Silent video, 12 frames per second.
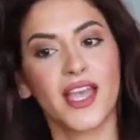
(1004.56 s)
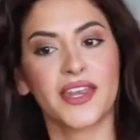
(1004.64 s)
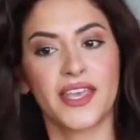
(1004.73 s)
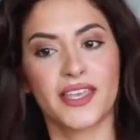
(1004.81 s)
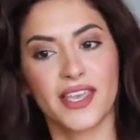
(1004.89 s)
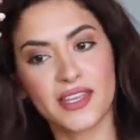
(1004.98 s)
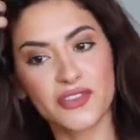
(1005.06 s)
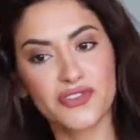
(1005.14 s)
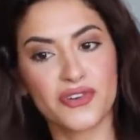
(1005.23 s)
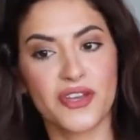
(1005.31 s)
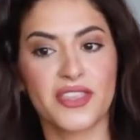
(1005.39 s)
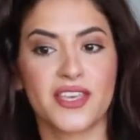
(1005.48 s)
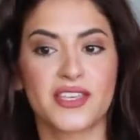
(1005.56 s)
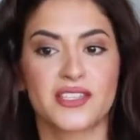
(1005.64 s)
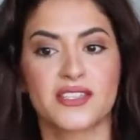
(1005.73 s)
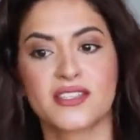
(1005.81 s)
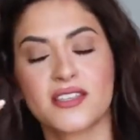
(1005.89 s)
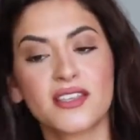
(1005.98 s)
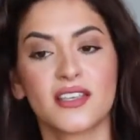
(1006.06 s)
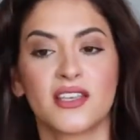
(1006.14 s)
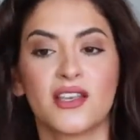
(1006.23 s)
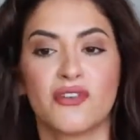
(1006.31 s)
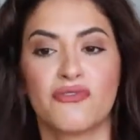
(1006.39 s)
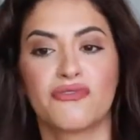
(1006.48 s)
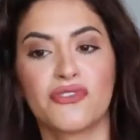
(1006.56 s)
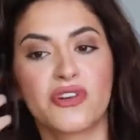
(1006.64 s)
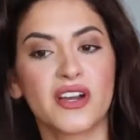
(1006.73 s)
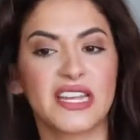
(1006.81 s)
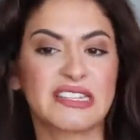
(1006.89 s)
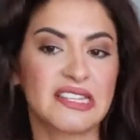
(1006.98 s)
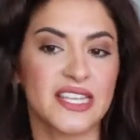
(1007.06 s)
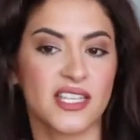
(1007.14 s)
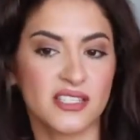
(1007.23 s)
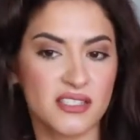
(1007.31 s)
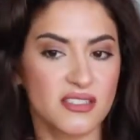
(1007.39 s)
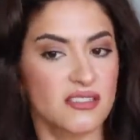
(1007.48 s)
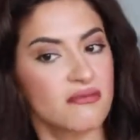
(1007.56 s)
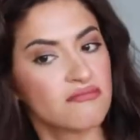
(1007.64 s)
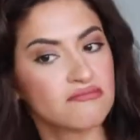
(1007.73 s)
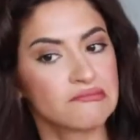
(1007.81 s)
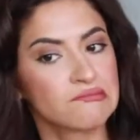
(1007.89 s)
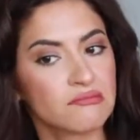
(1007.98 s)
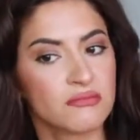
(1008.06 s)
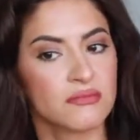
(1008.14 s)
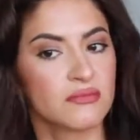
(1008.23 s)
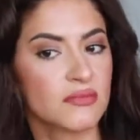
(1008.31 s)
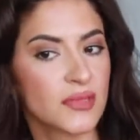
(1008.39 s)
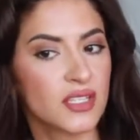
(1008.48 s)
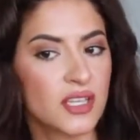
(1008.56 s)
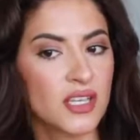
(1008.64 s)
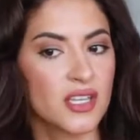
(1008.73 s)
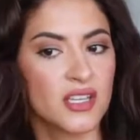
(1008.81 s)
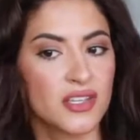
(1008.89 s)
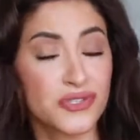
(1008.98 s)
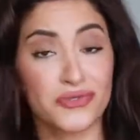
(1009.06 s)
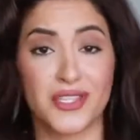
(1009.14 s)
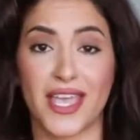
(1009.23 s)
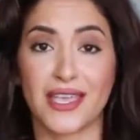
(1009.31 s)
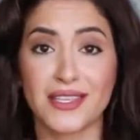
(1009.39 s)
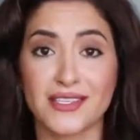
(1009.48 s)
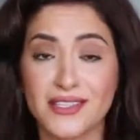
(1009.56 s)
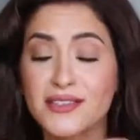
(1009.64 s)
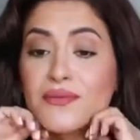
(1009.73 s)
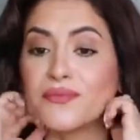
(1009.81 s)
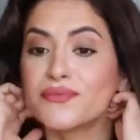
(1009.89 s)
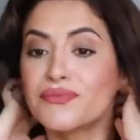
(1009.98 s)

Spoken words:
And I can enjoy this for at least 2 days.